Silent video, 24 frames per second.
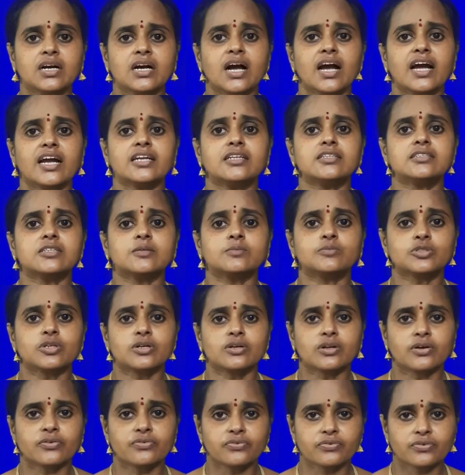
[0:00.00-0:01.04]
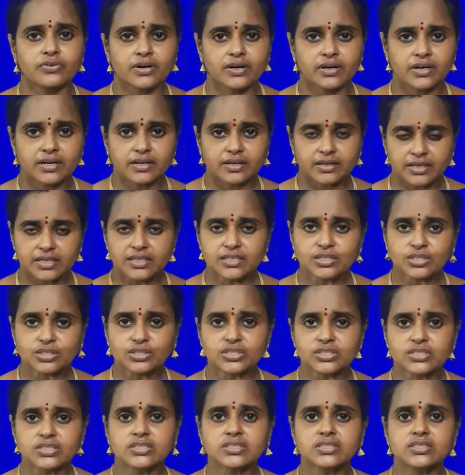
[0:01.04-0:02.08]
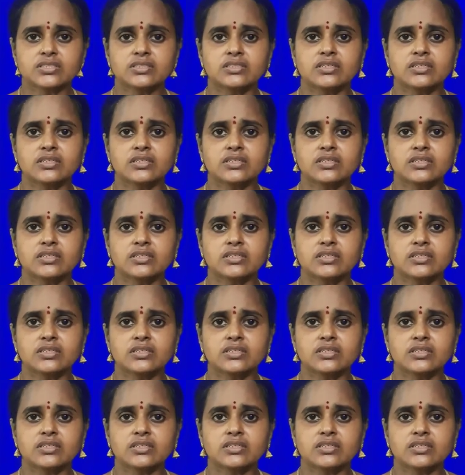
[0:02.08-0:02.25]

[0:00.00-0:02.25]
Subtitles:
and some sort of integers,